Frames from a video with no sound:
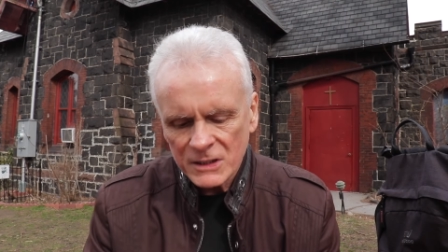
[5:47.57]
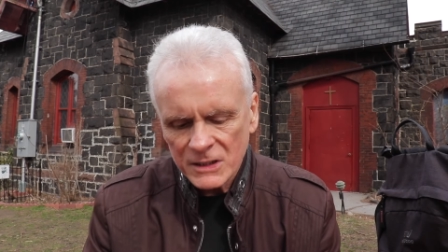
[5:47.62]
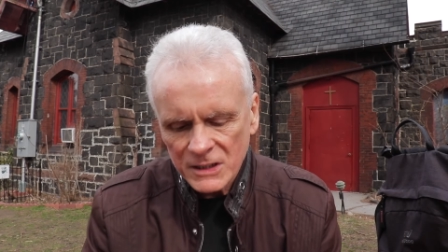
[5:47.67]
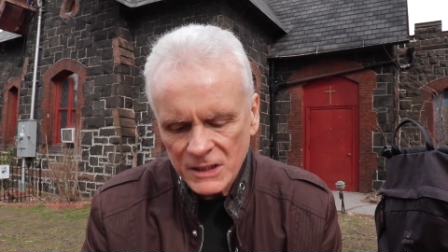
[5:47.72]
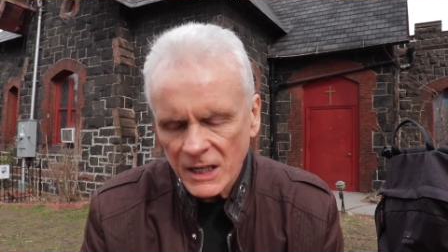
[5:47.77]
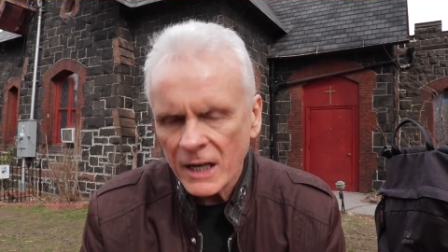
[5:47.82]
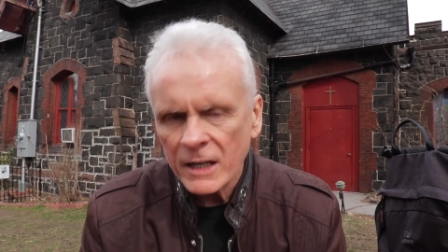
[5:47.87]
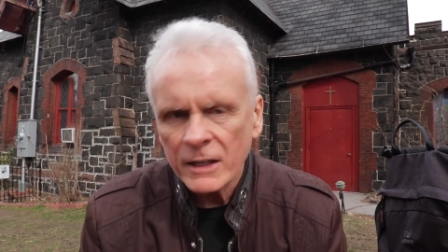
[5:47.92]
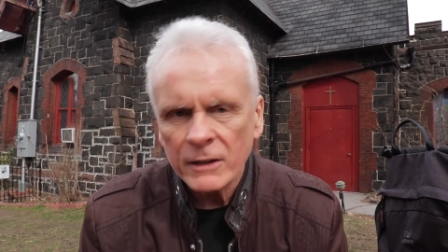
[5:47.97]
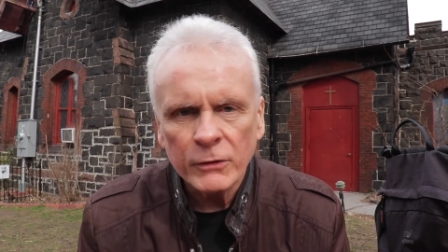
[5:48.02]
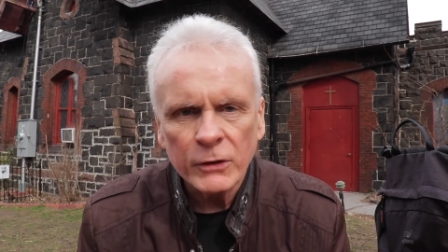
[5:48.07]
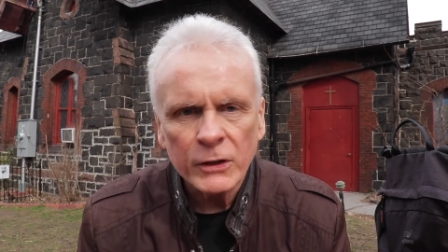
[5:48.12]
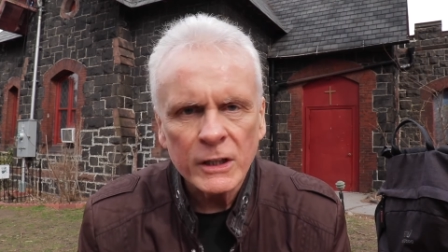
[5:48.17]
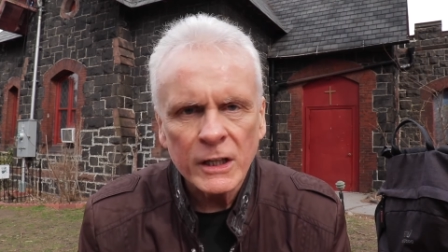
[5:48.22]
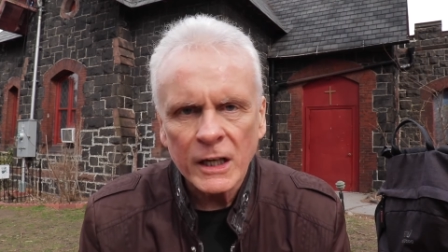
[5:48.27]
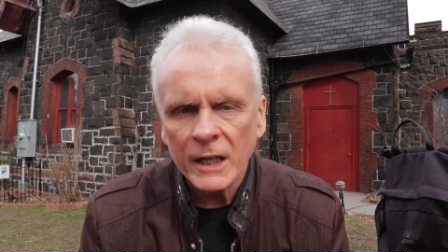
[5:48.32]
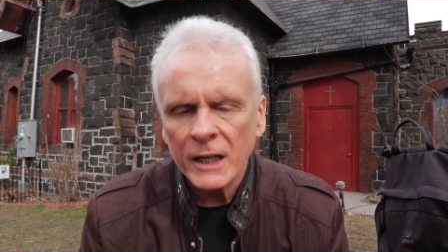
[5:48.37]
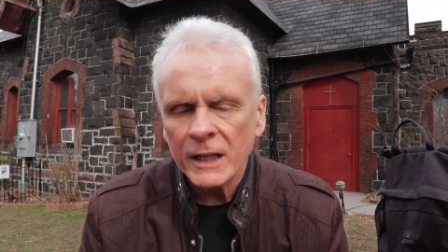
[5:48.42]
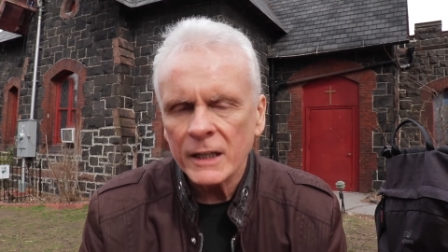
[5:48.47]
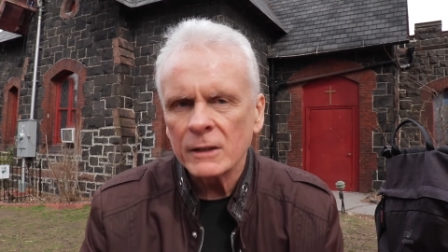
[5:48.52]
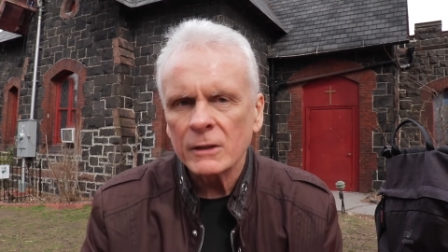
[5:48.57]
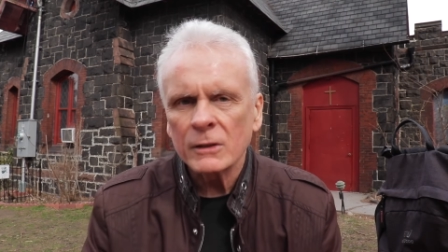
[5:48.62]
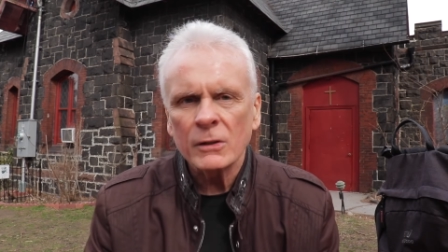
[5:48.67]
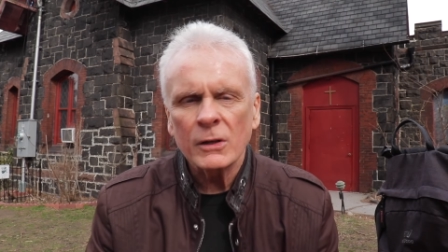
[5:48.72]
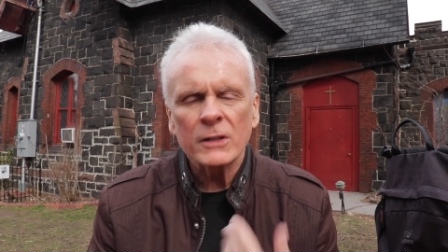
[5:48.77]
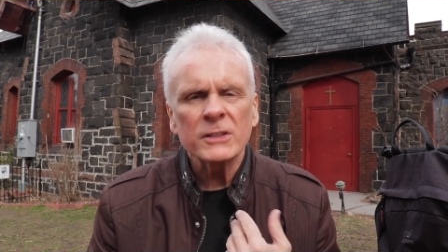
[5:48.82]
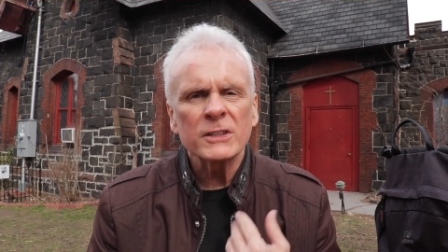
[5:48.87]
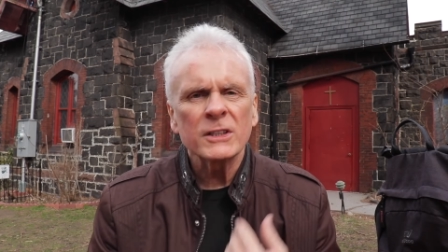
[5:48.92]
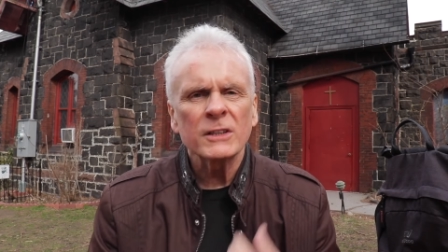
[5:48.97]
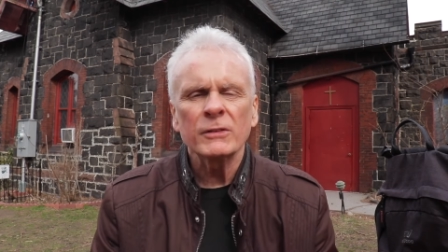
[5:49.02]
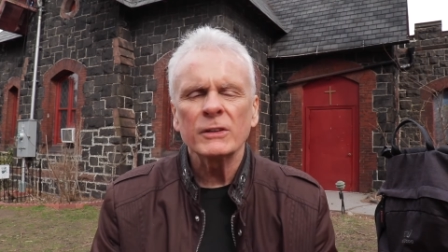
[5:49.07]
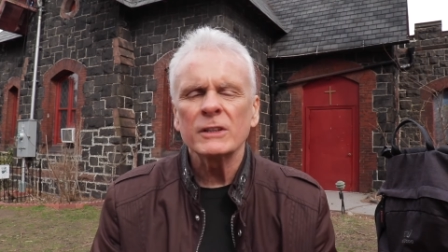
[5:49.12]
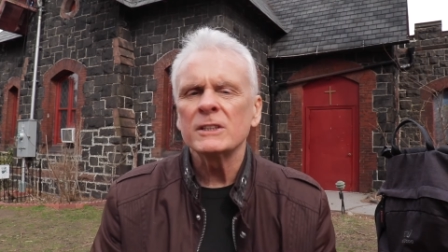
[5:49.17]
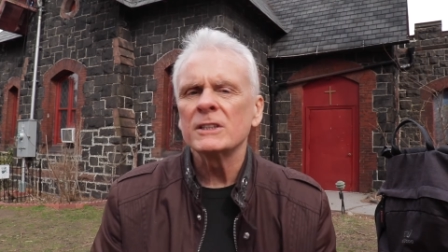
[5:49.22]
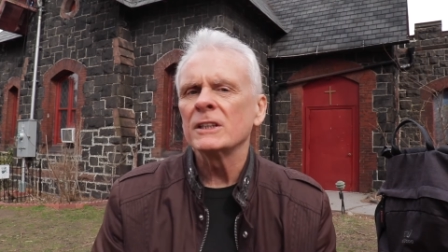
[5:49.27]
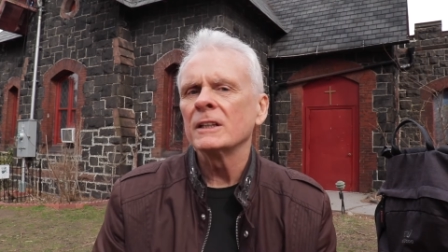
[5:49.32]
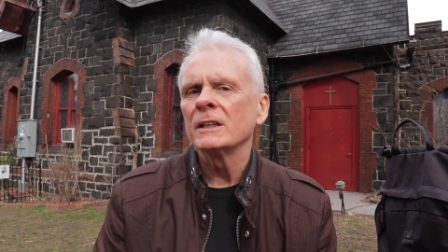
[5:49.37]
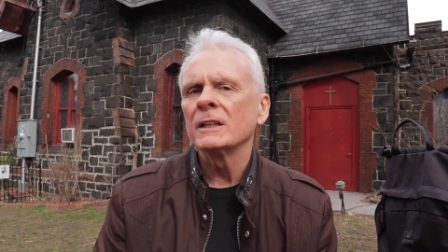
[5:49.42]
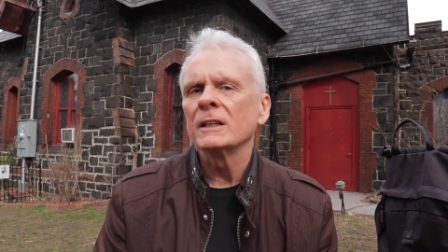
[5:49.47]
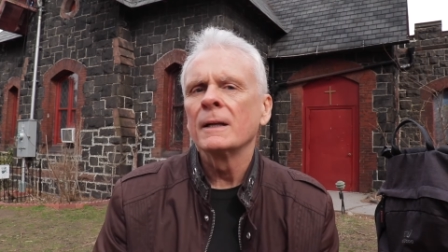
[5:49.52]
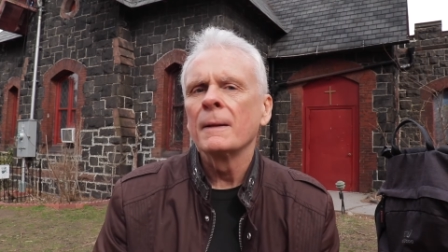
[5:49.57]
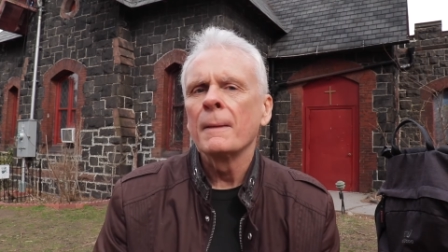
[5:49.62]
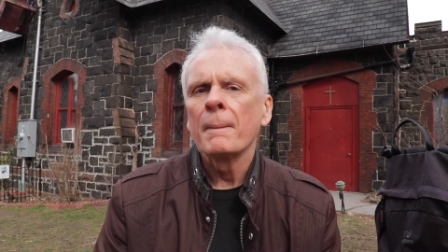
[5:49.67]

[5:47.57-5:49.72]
dot every I, cross every T,